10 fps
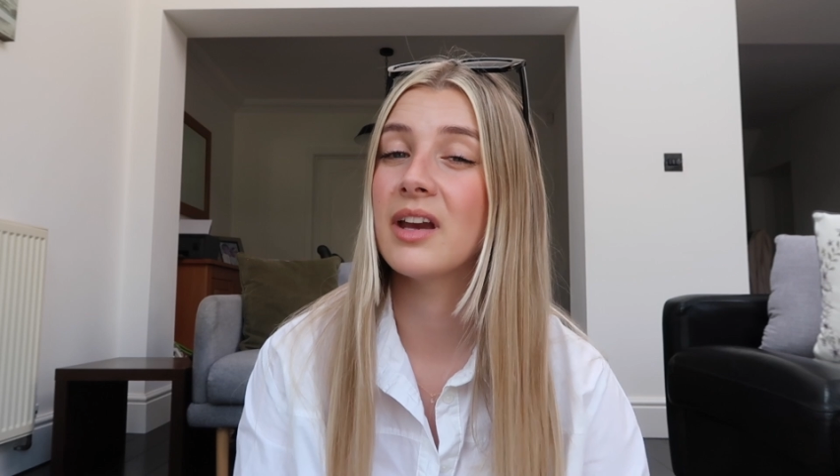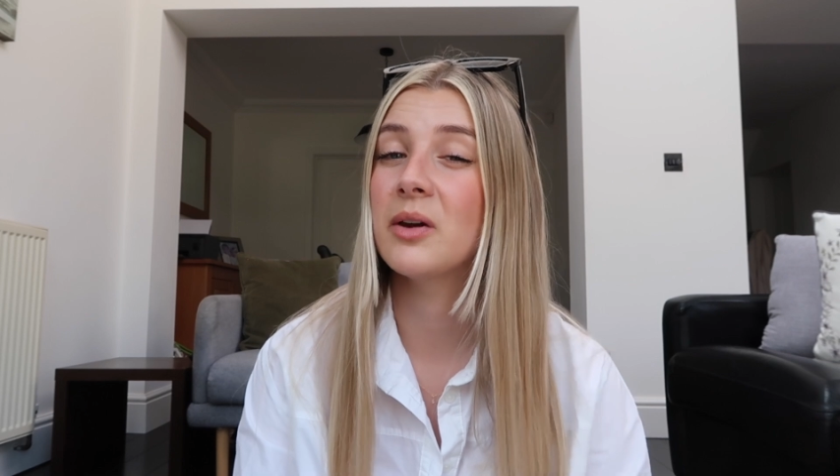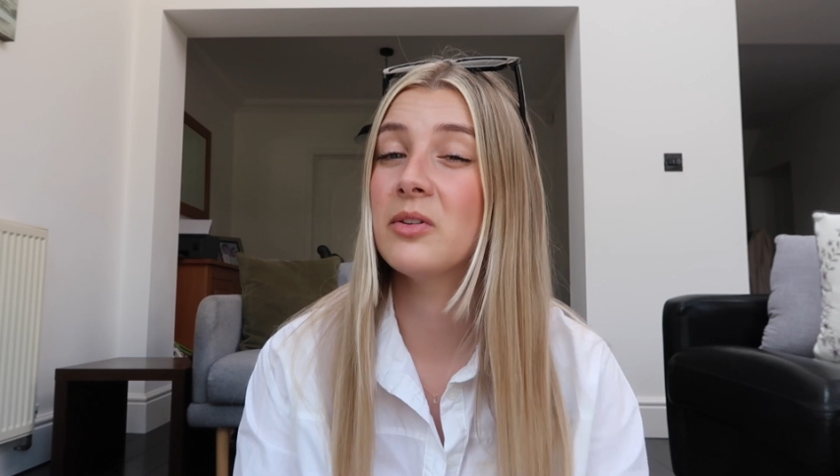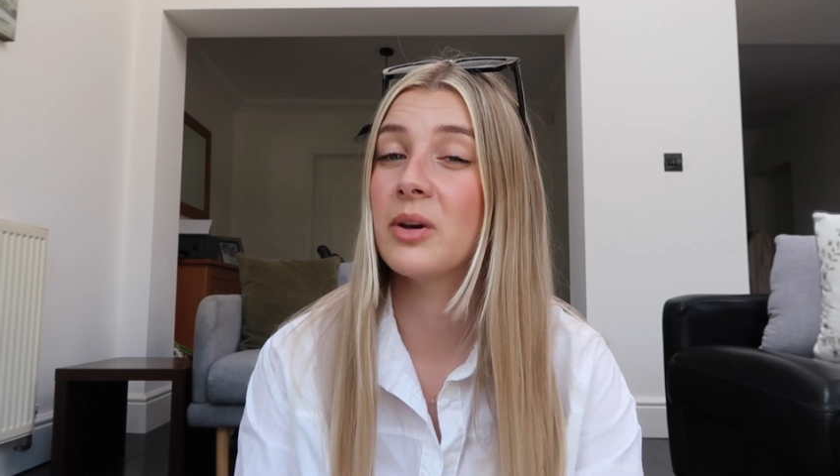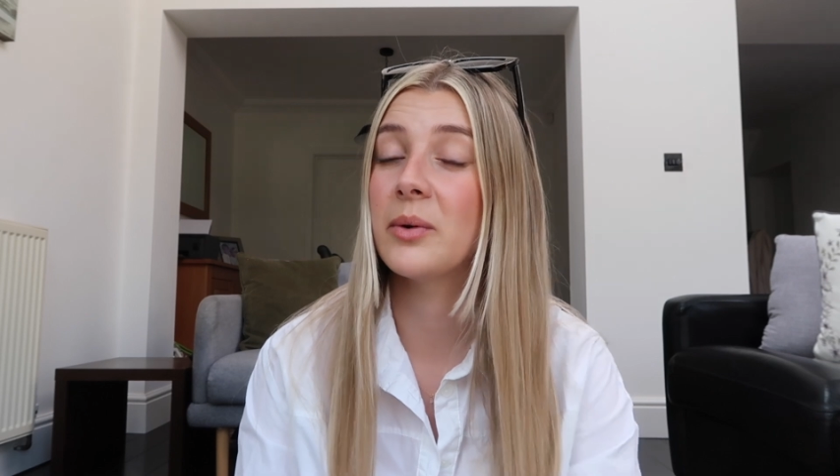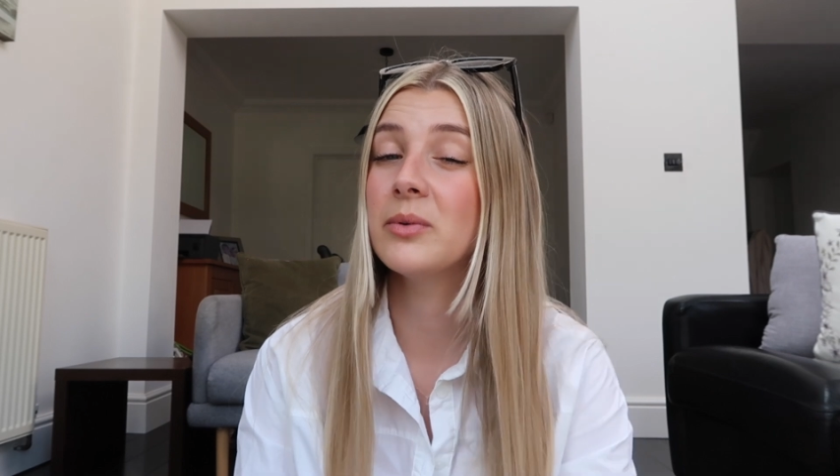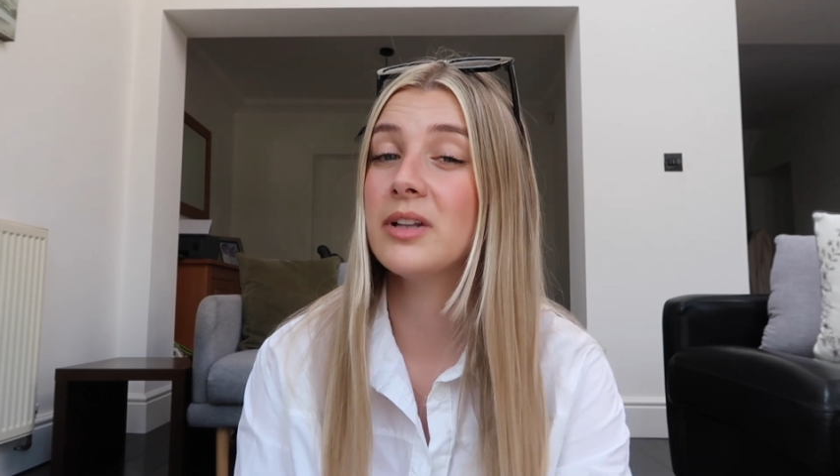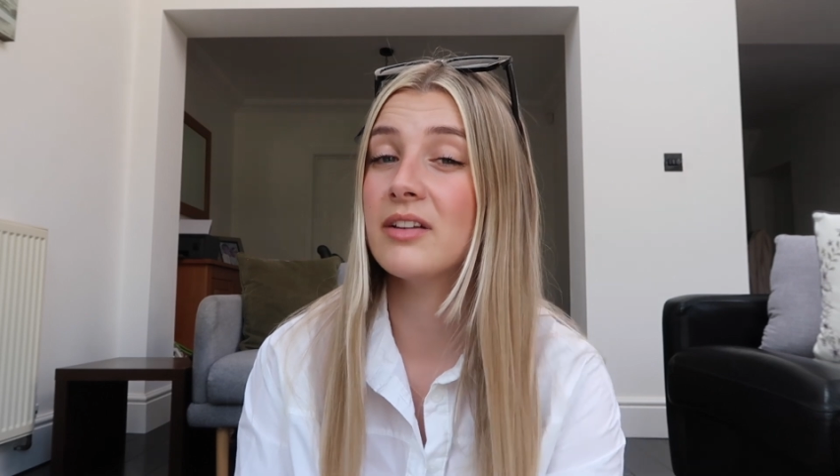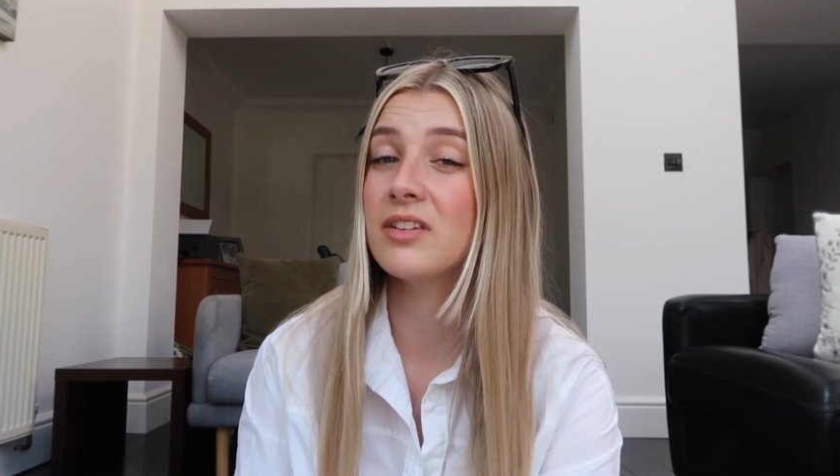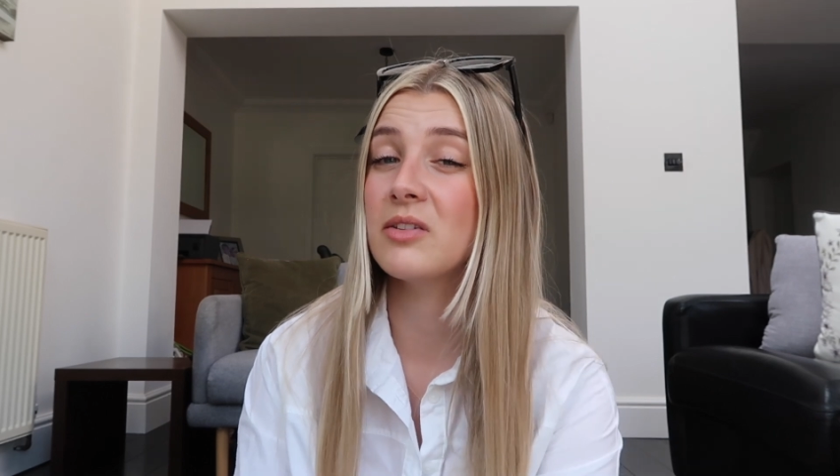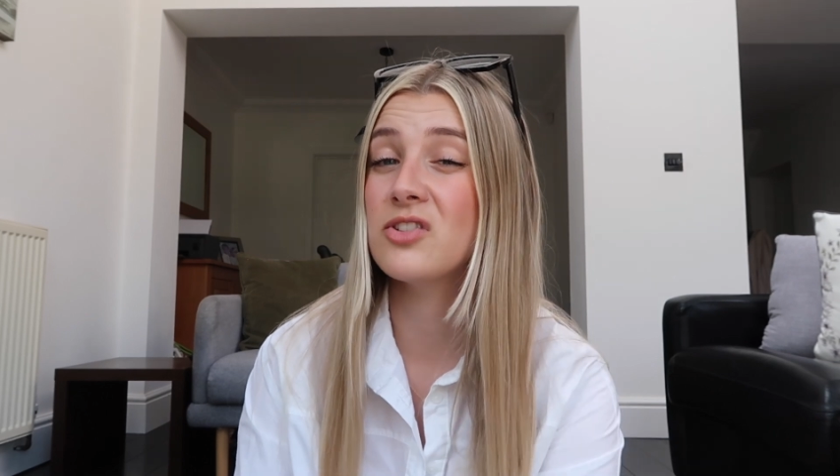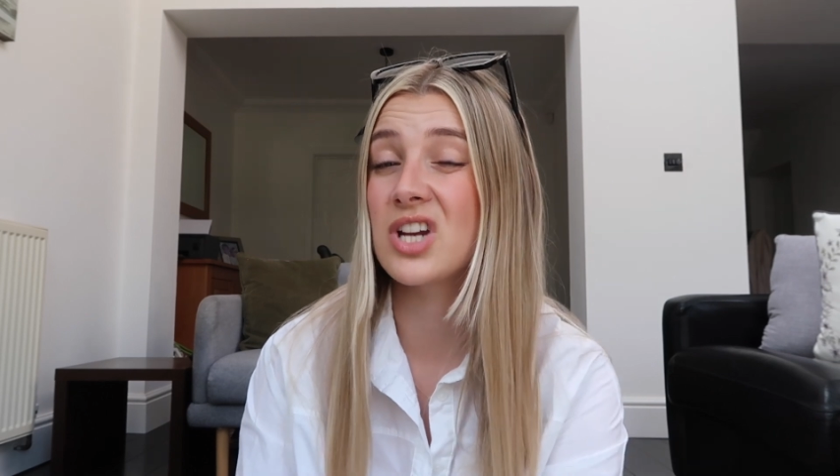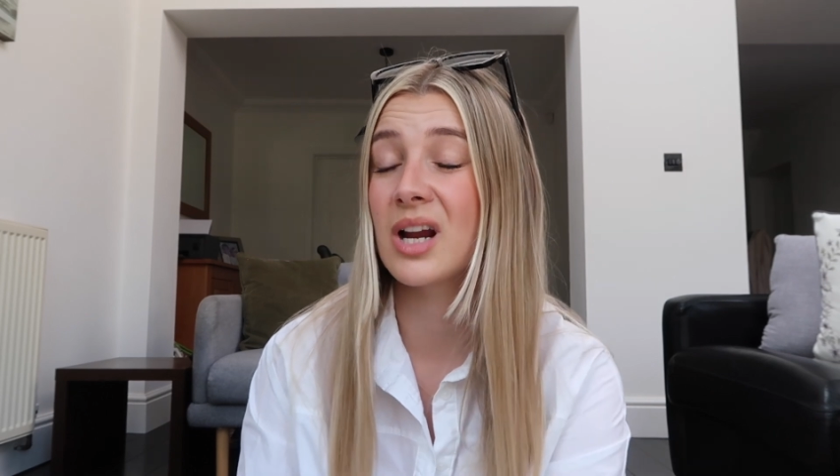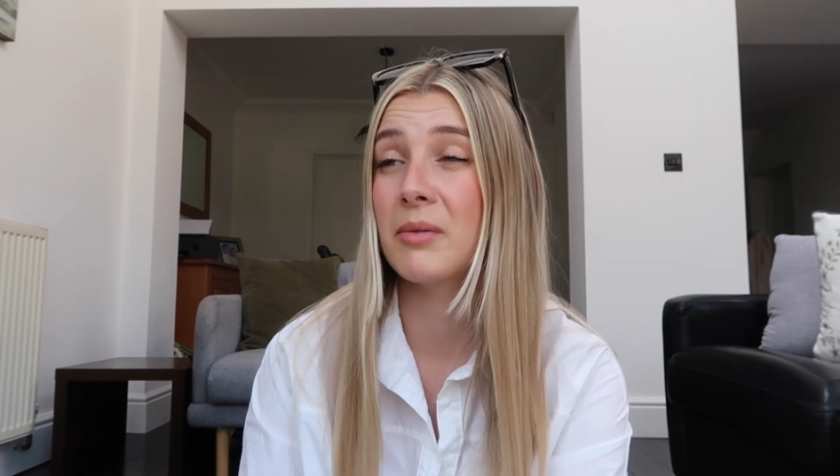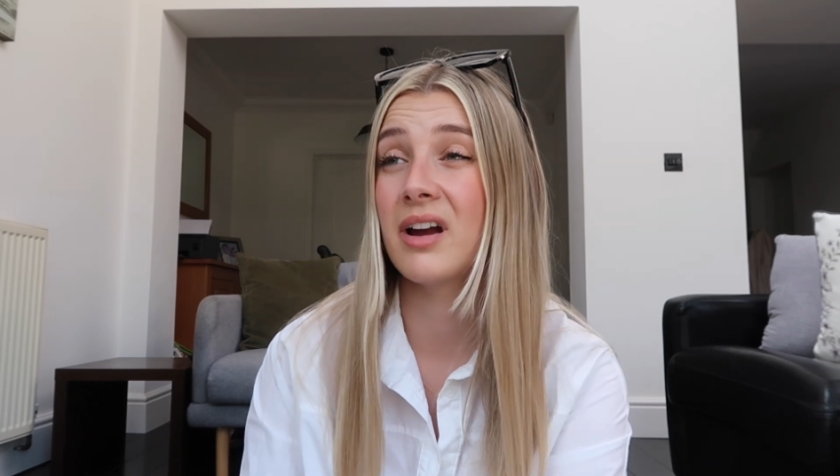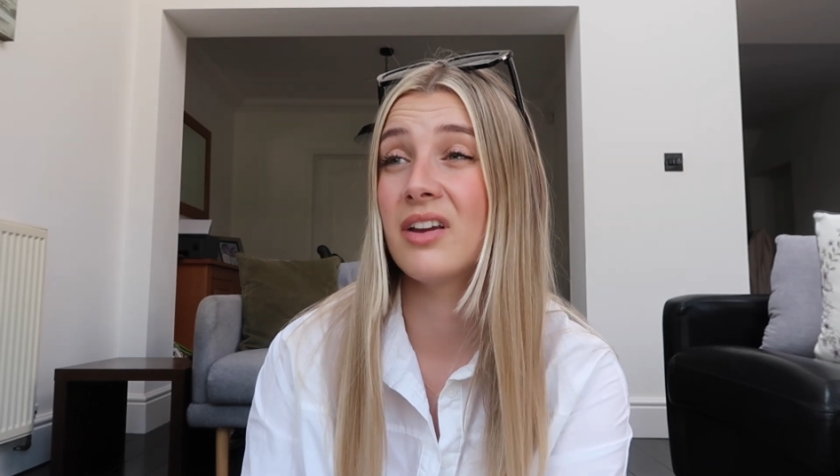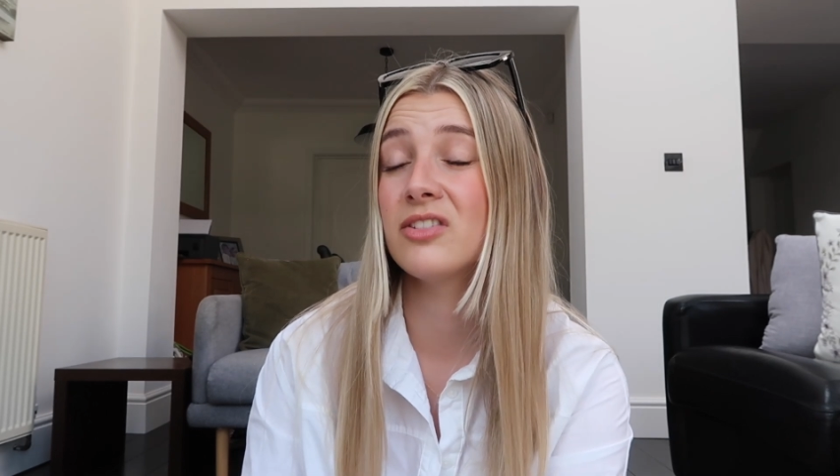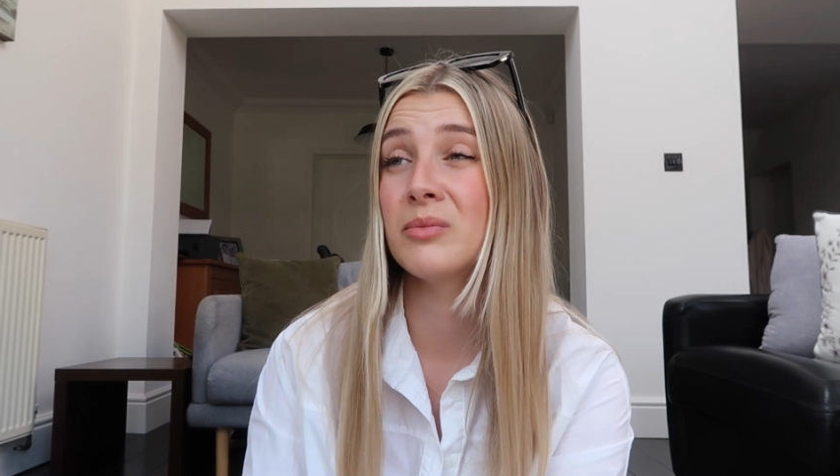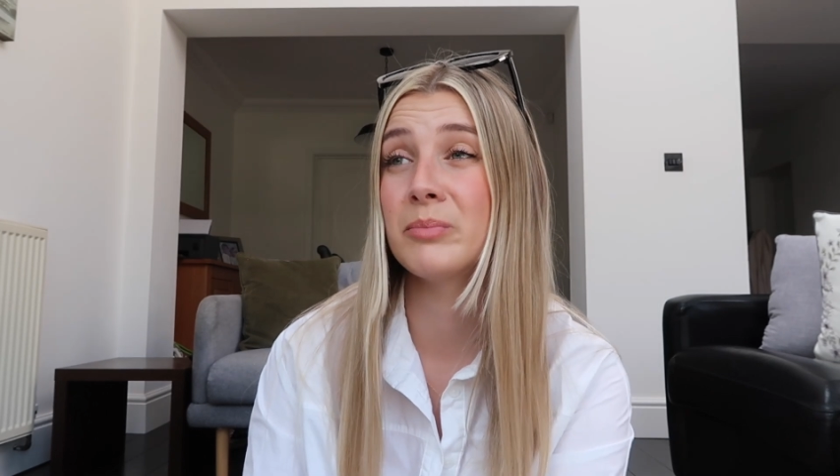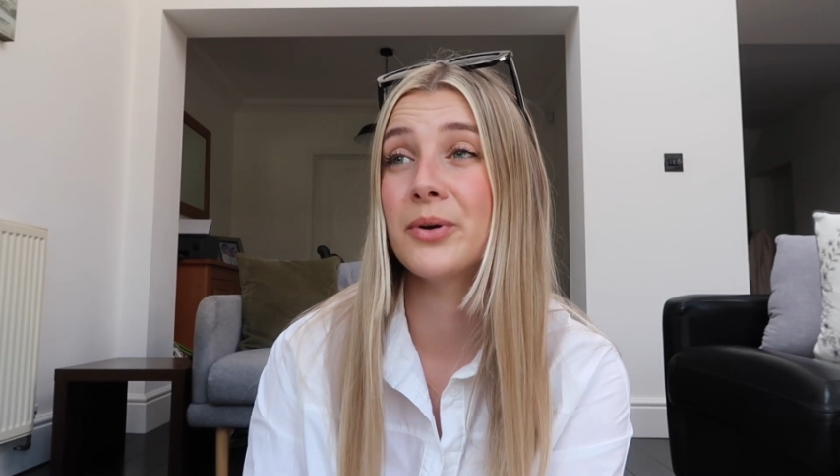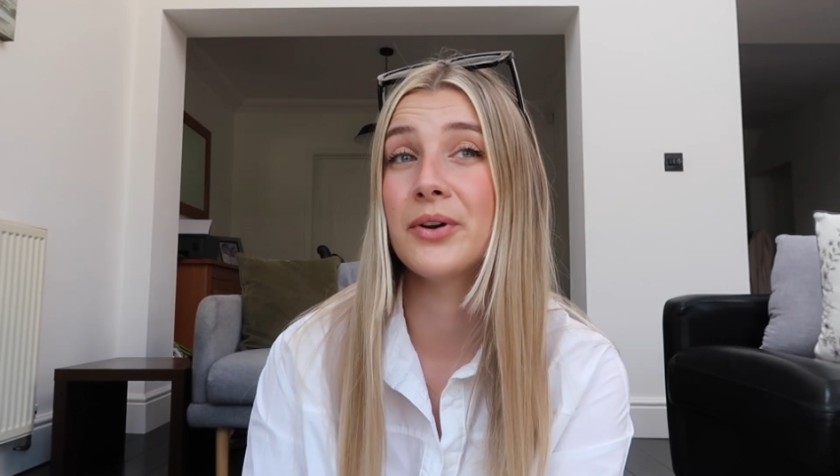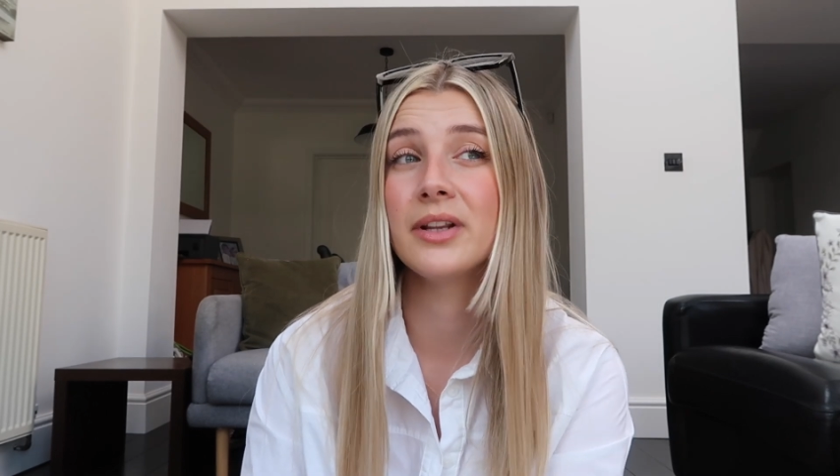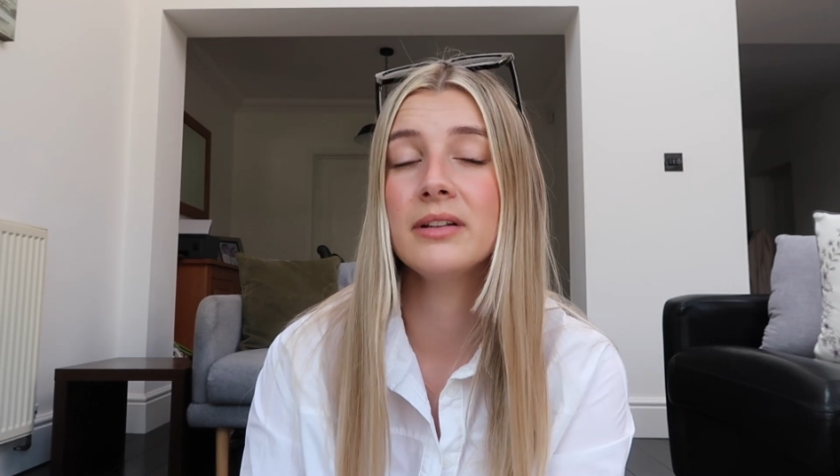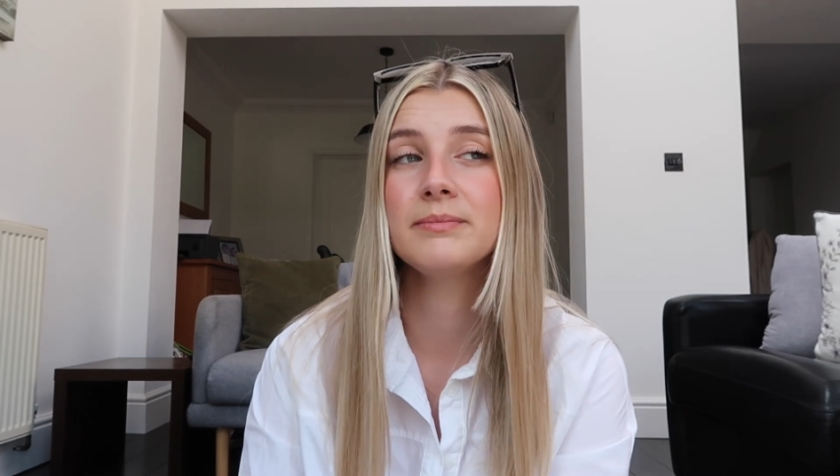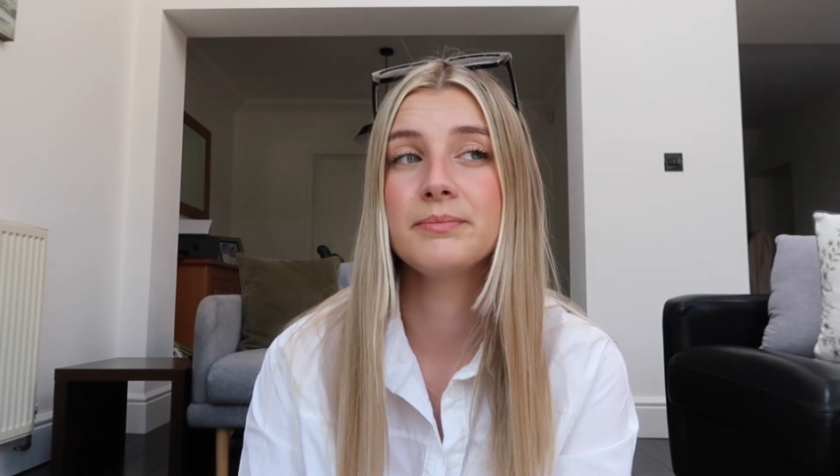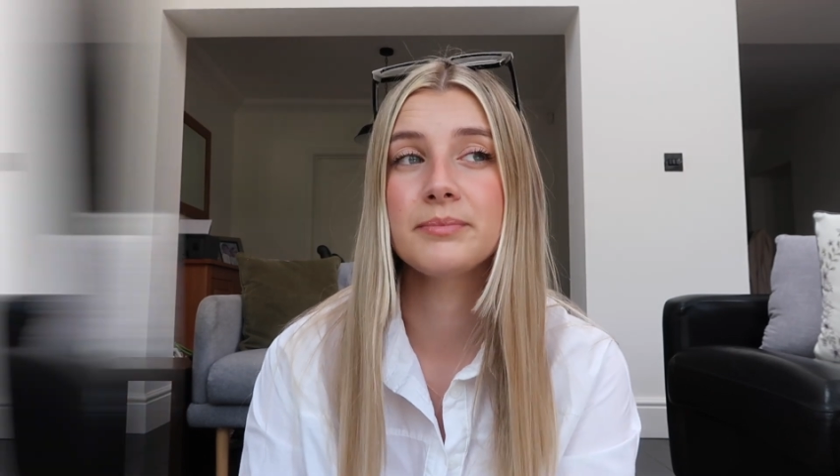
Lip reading: go, so I would like to go to Chiang Mai at some point.